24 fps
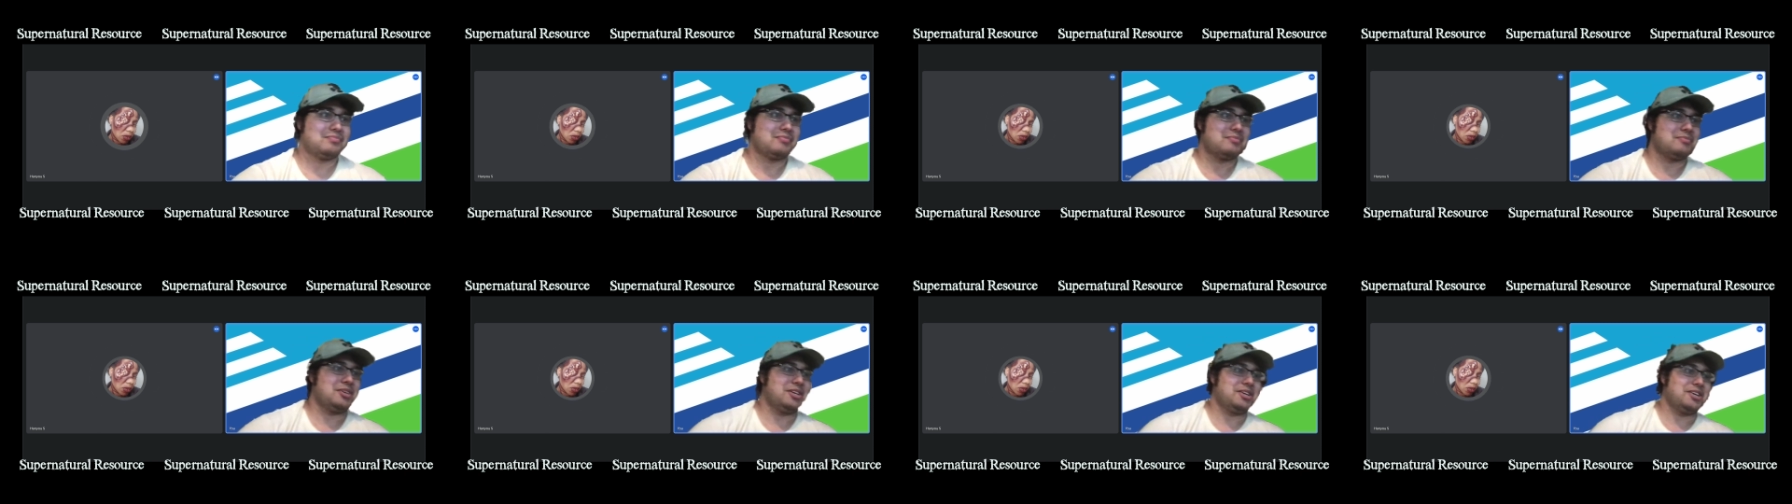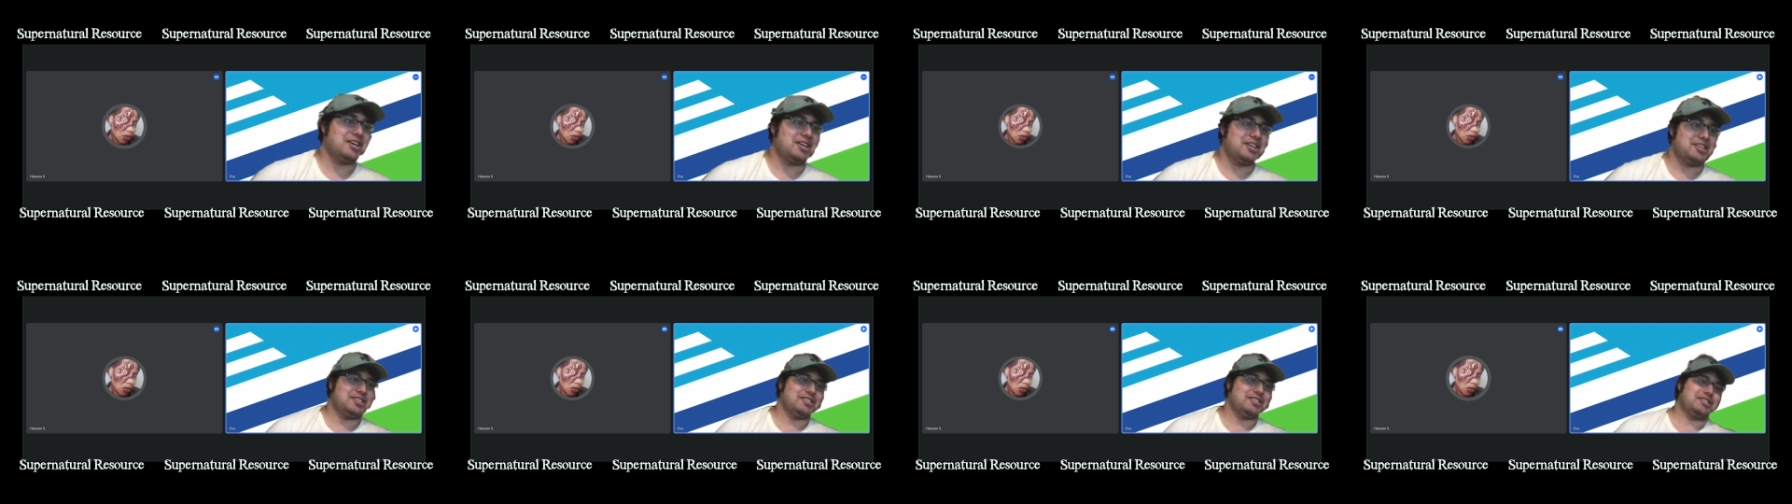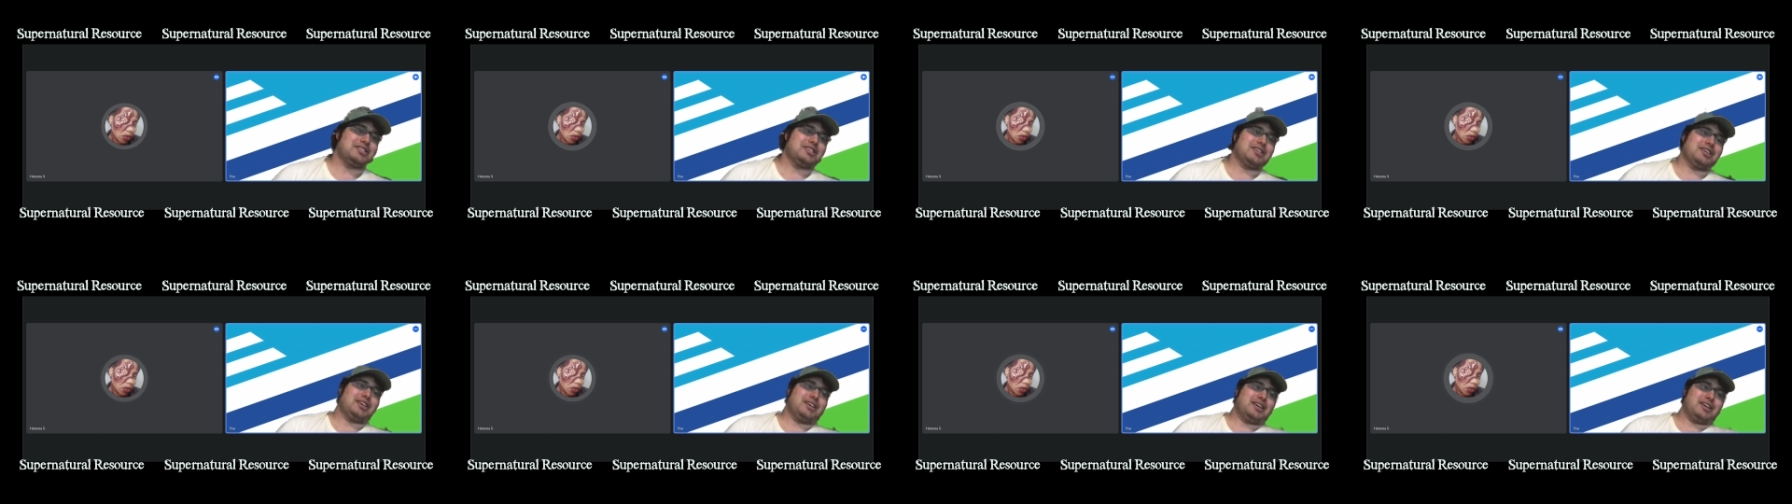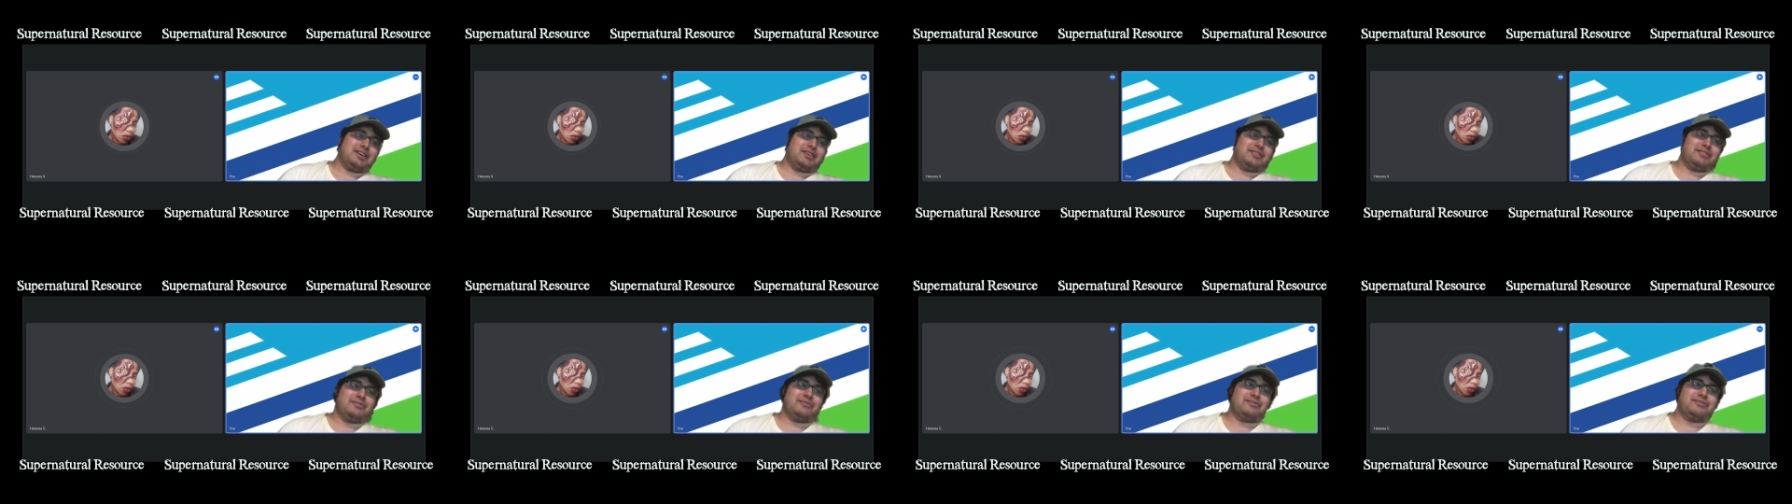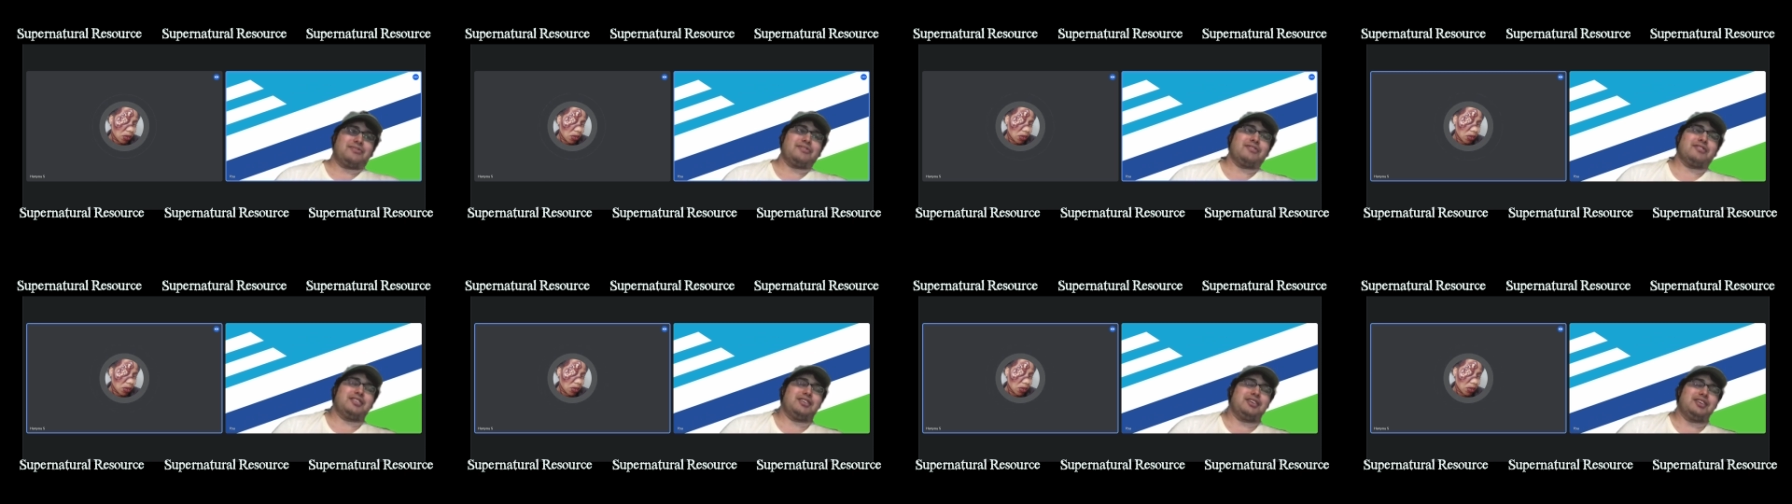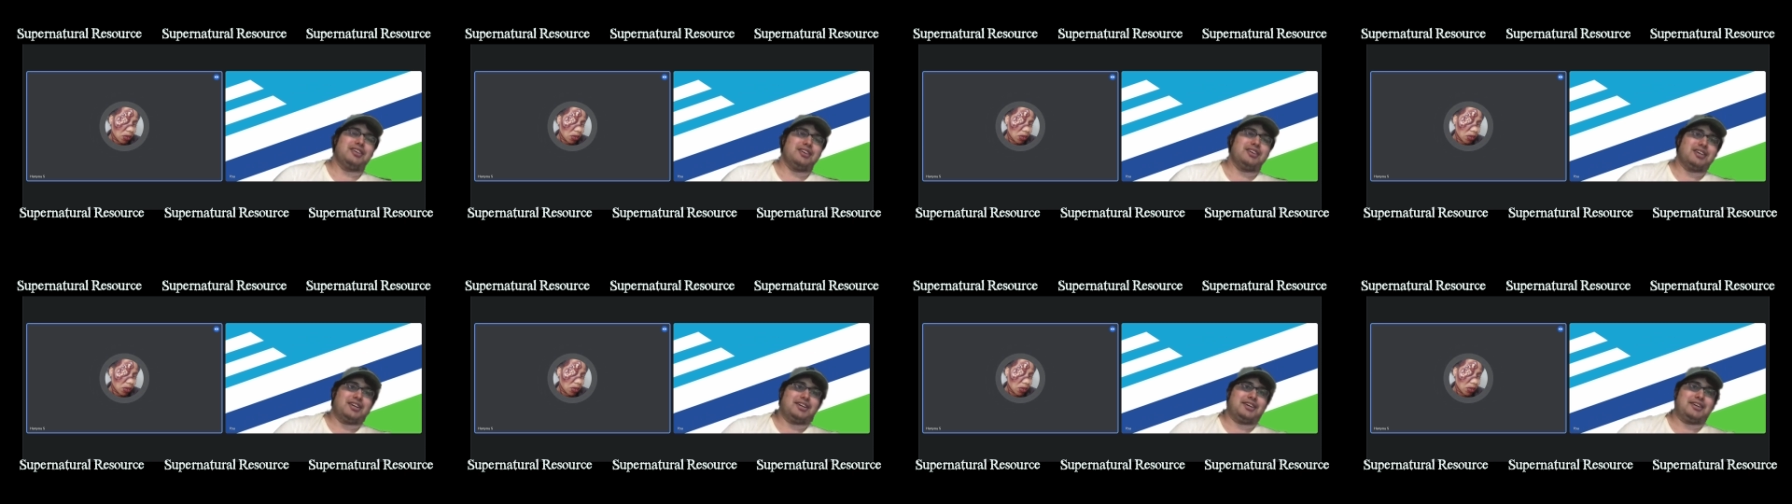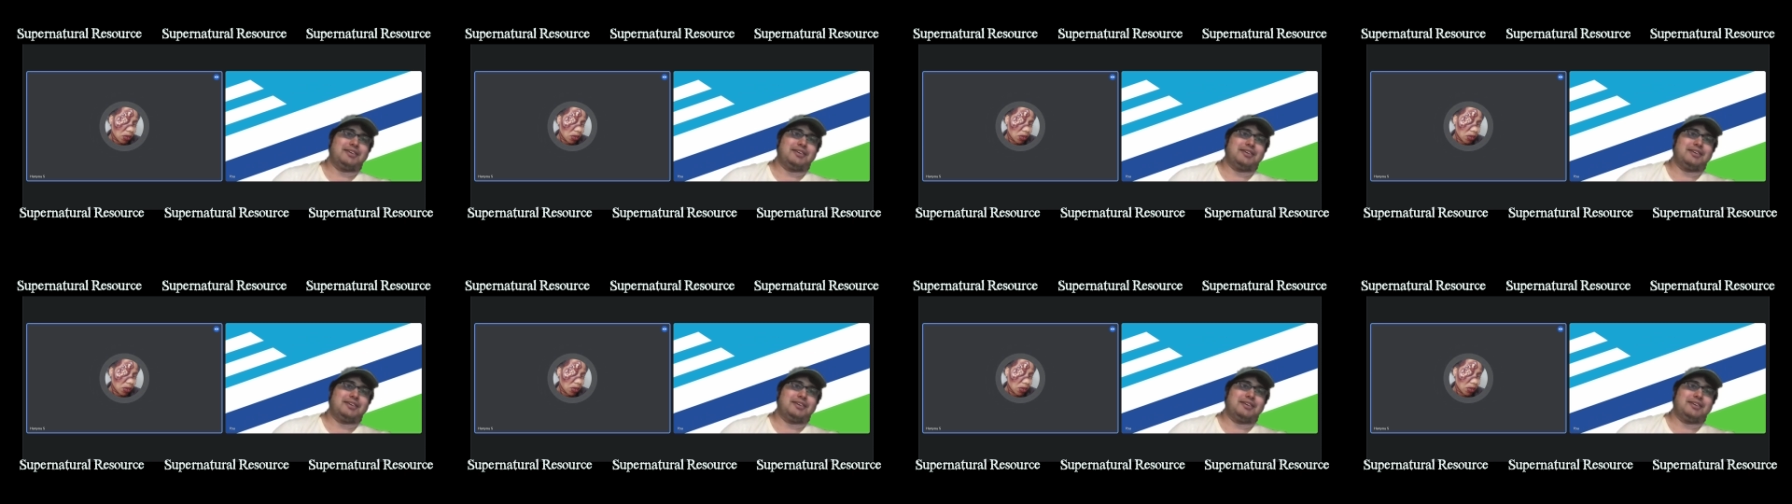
Because of the